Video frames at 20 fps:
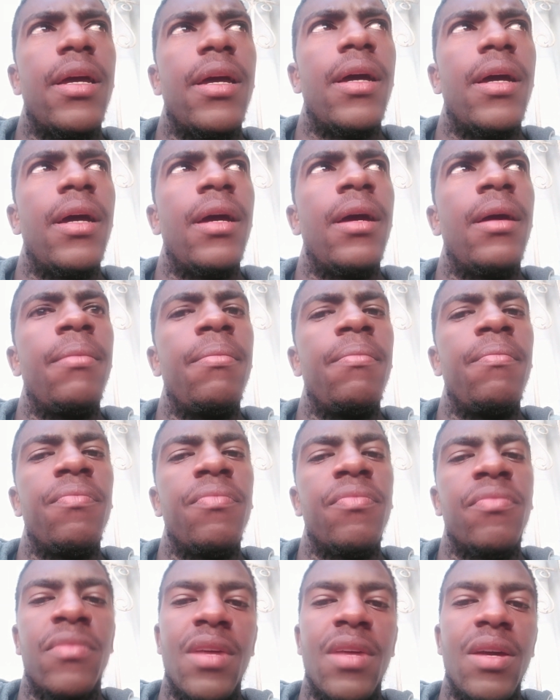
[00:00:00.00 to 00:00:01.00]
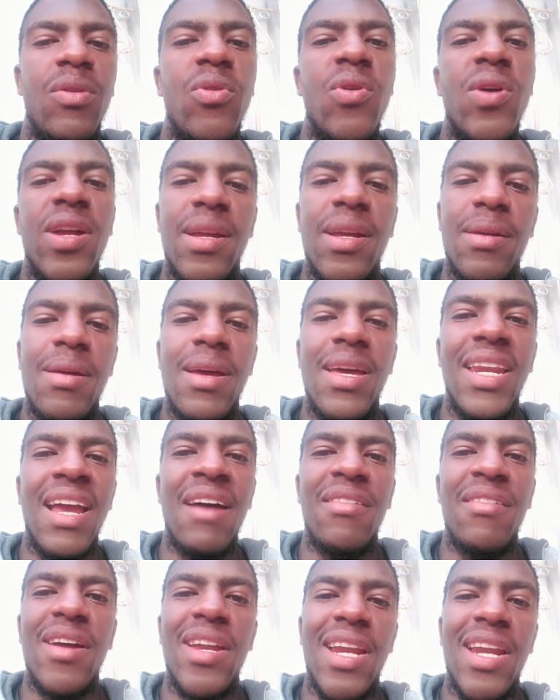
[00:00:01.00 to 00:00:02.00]

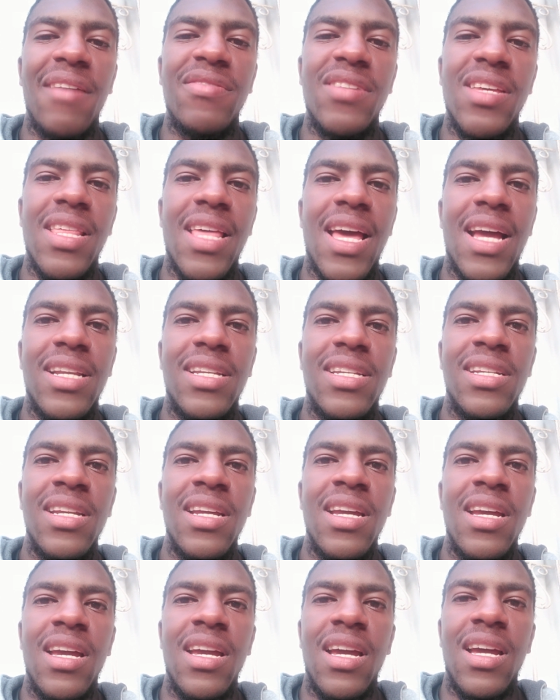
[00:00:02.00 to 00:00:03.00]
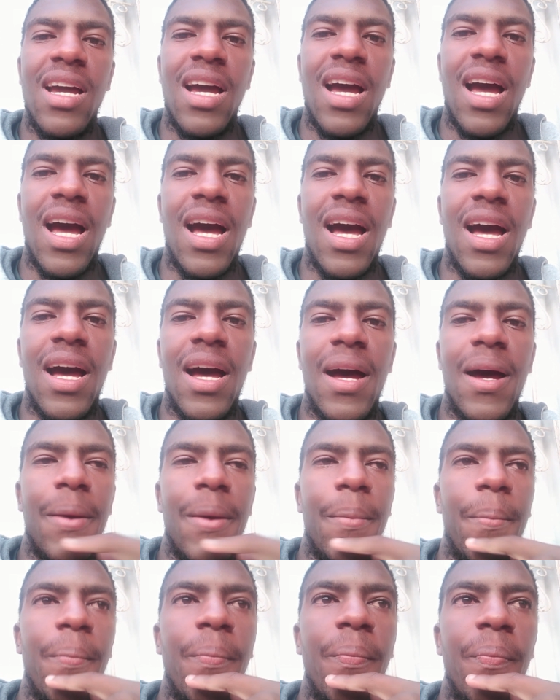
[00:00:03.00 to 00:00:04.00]
and after that, I